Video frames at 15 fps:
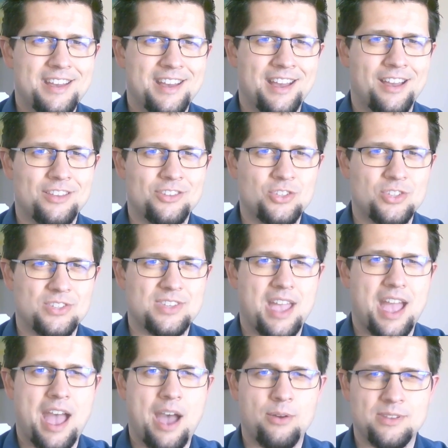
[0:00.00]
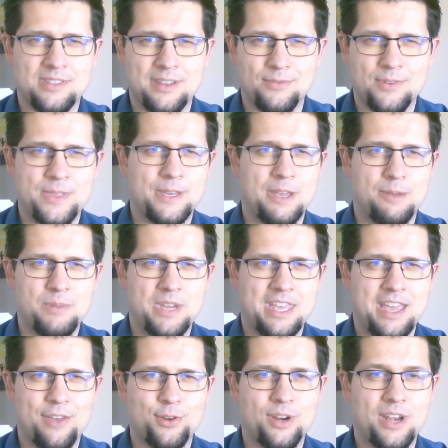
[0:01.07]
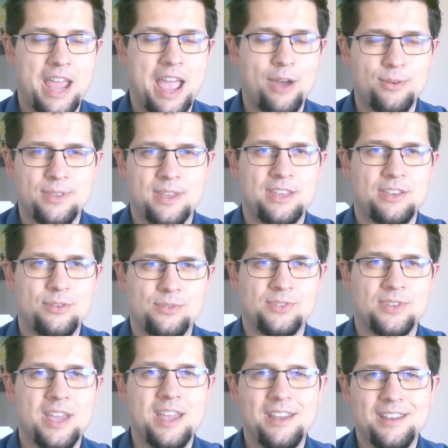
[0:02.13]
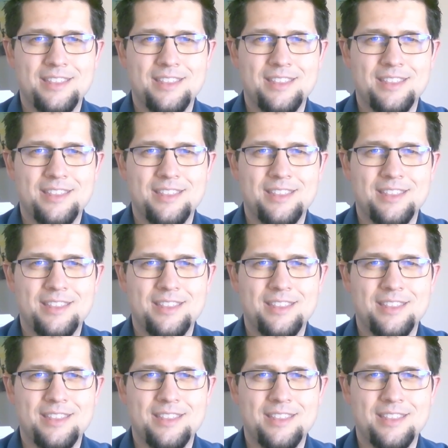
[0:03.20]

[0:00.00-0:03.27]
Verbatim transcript: Uh, it's just how does everything come together and how do they use